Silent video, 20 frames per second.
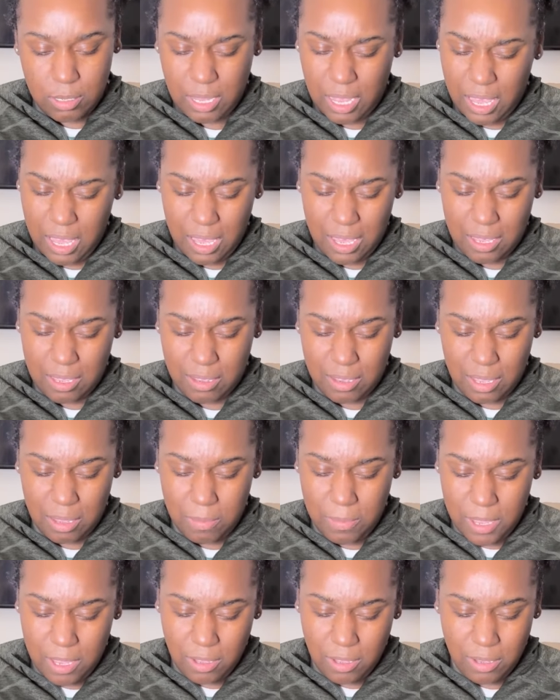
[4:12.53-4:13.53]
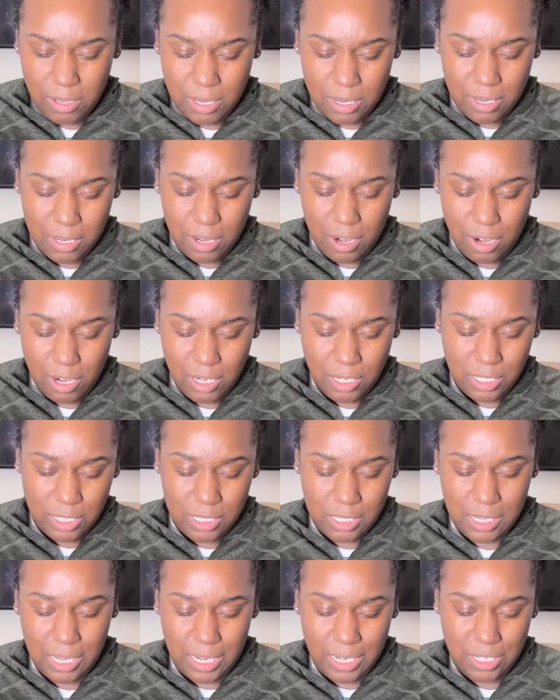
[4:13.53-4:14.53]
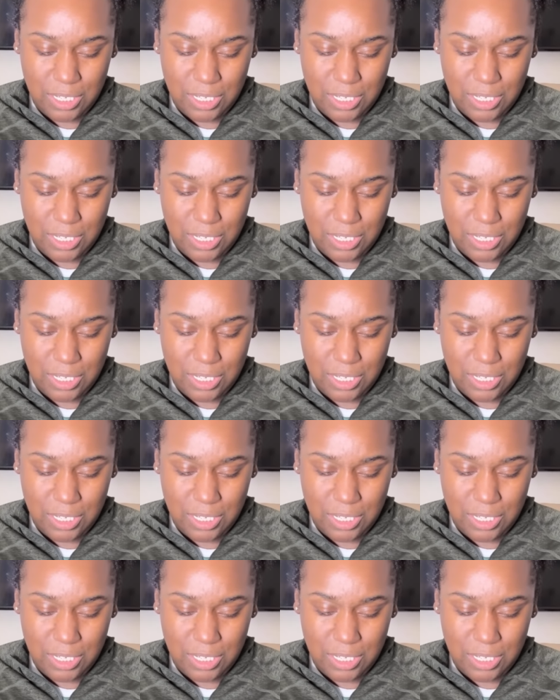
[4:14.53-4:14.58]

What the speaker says: Dang, come on. The cards is like